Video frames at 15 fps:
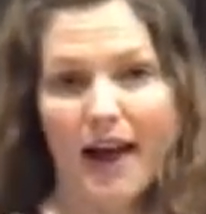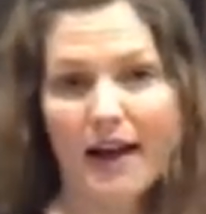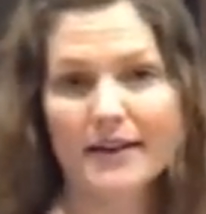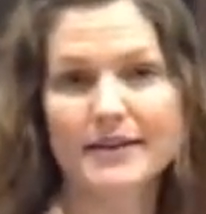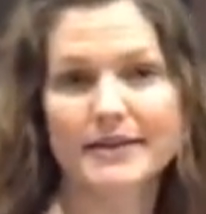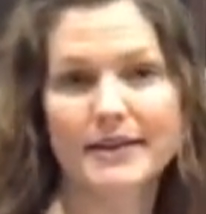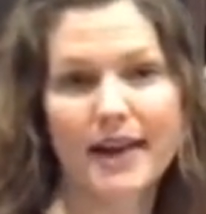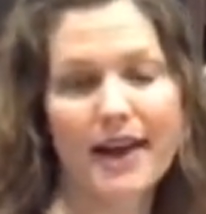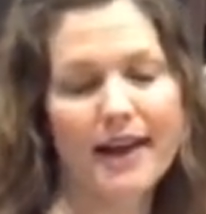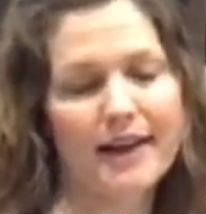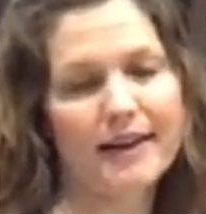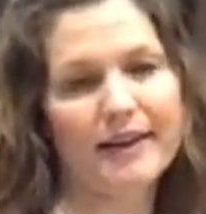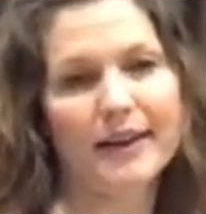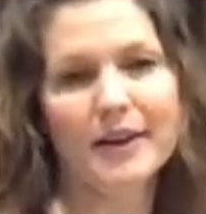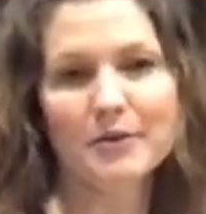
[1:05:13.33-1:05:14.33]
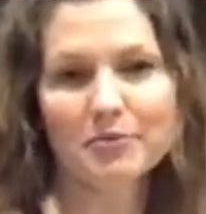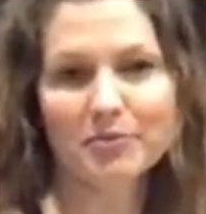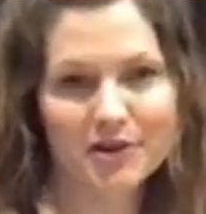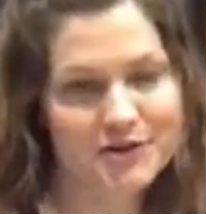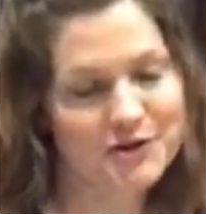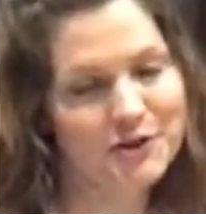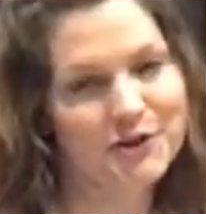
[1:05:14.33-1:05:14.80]
as a
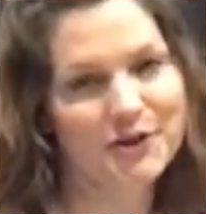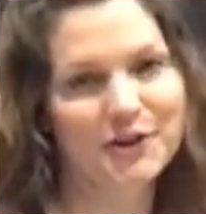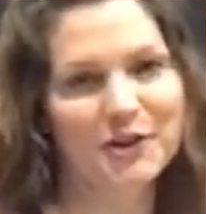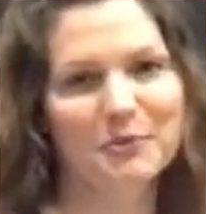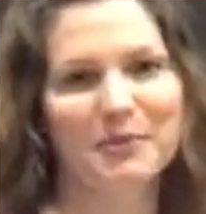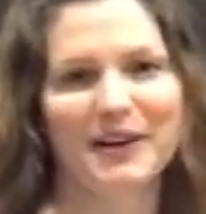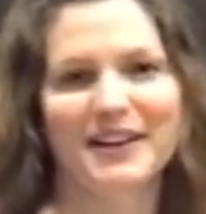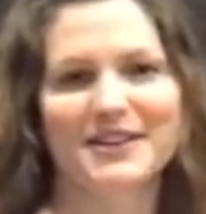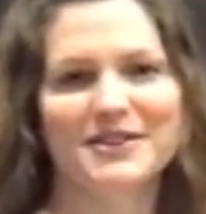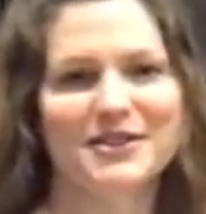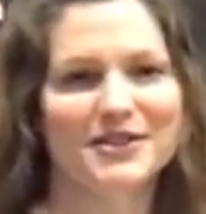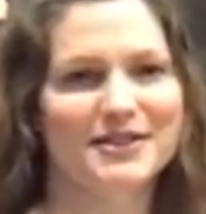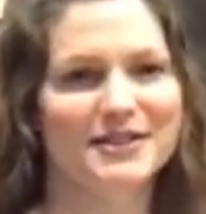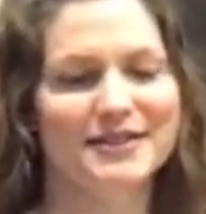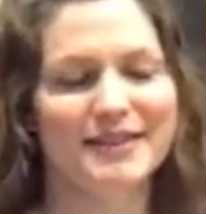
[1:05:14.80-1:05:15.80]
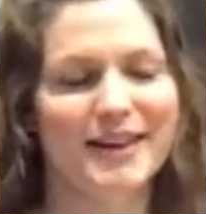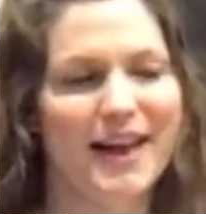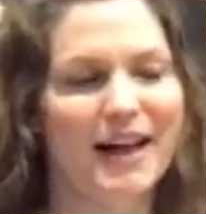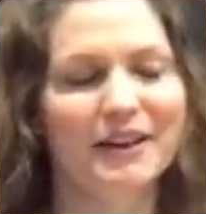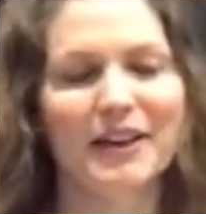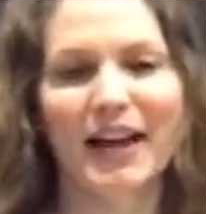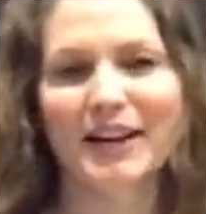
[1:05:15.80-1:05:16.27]
pressure cooker, but it's just
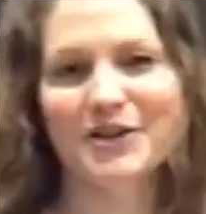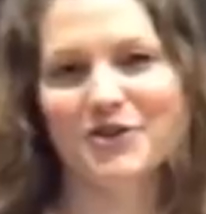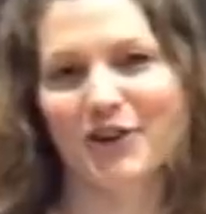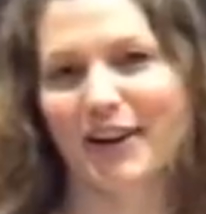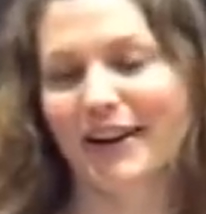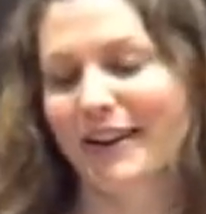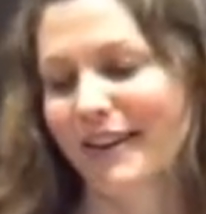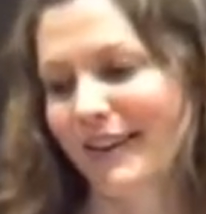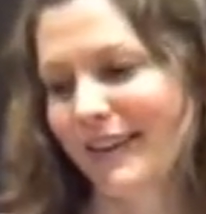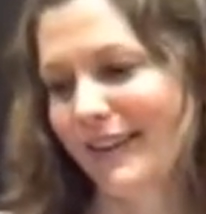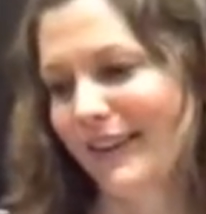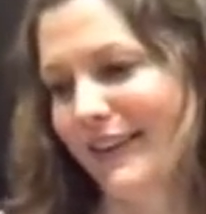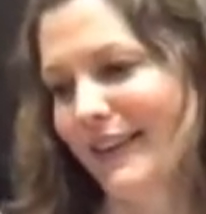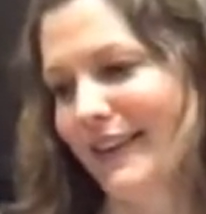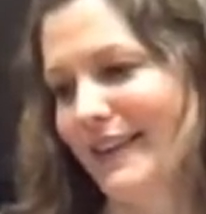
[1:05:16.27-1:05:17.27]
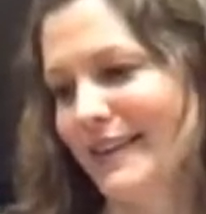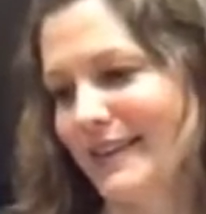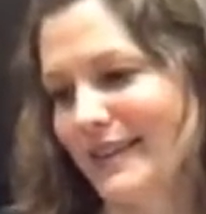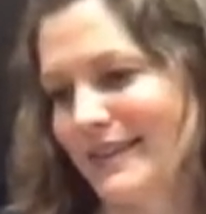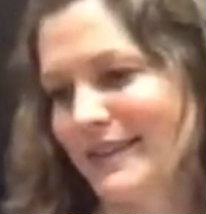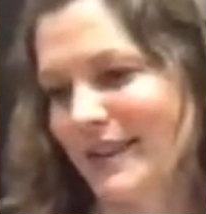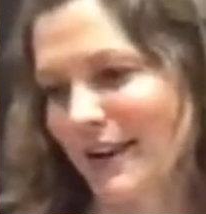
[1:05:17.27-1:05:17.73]
electric.
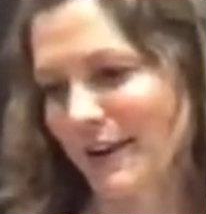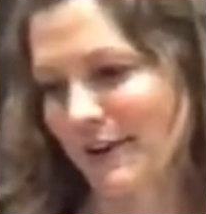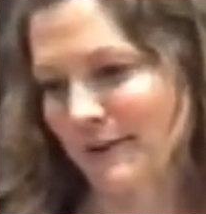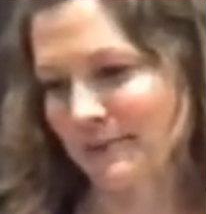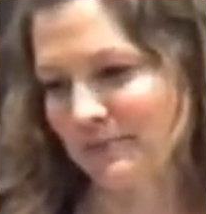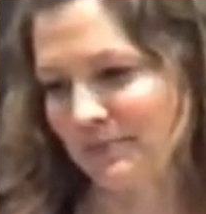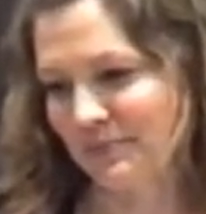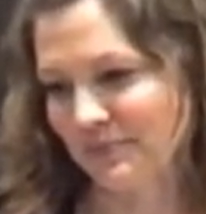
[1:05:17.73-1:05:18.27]
So